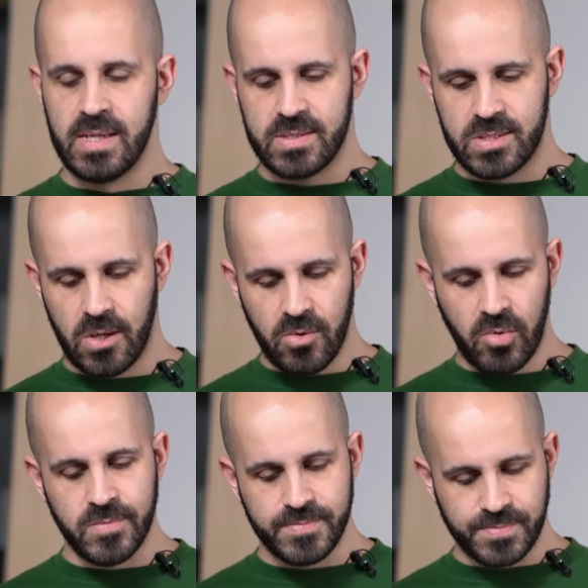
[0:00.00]

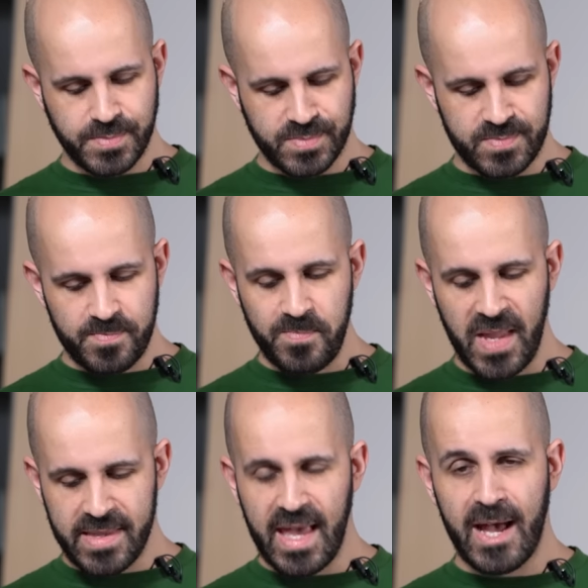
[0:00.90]
So,
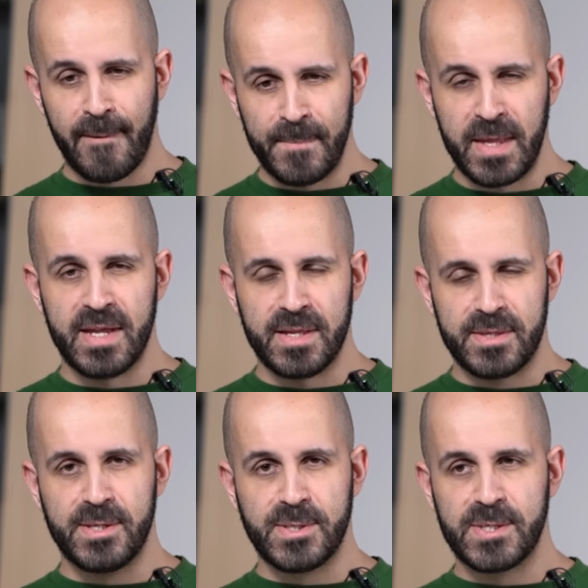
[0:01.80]
yeah,
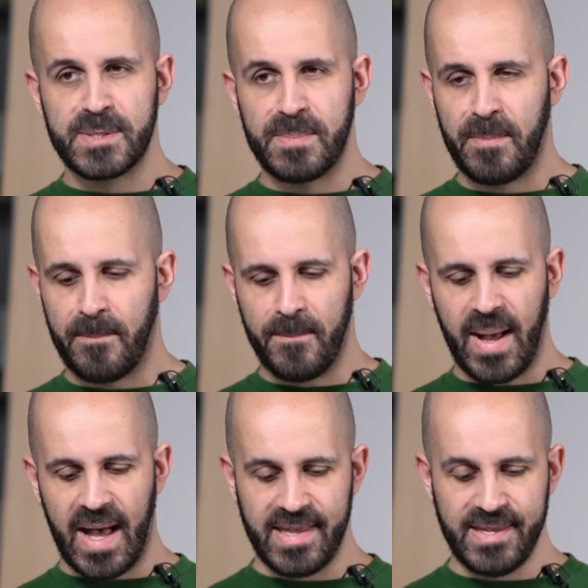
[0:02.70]
this is
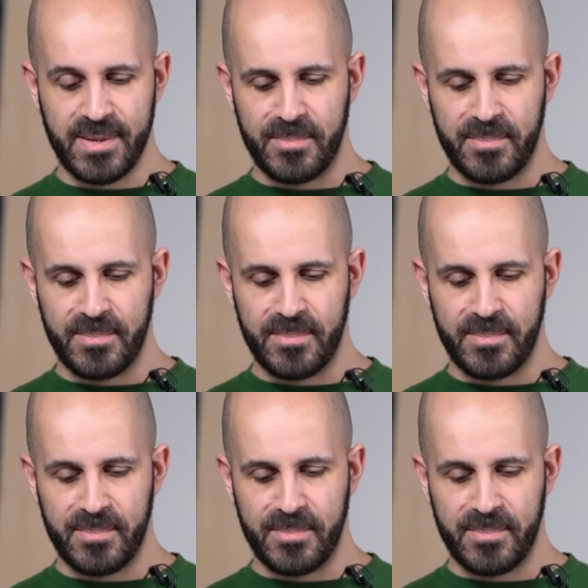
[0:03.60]
my